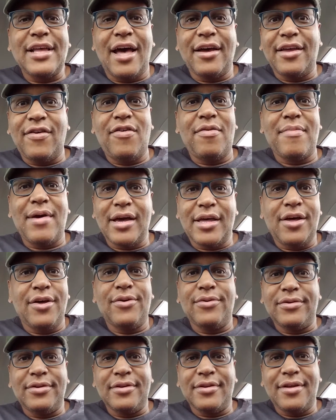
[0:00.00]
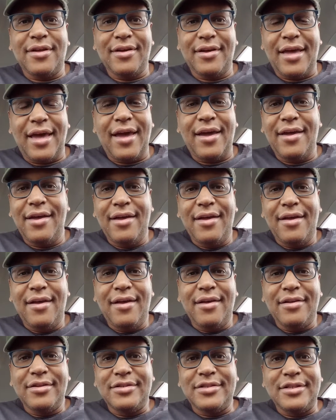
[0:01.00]
I'll give you my code, okay?
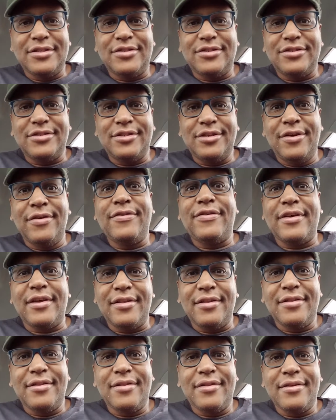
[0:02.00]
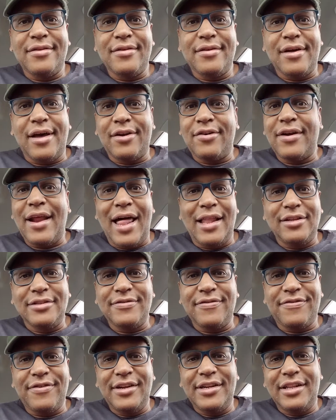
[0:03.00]
Just use it. $100
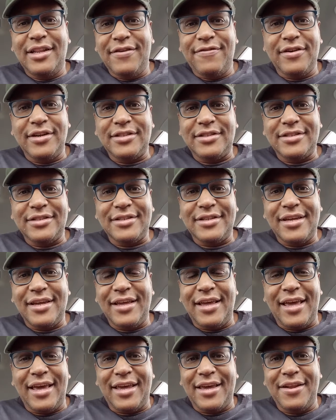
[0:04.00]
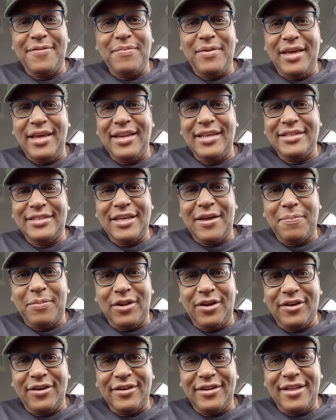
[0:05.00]
in free deliveries. It couldn't be any
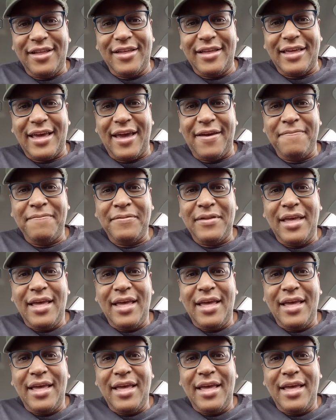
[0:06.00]
simpler, okay?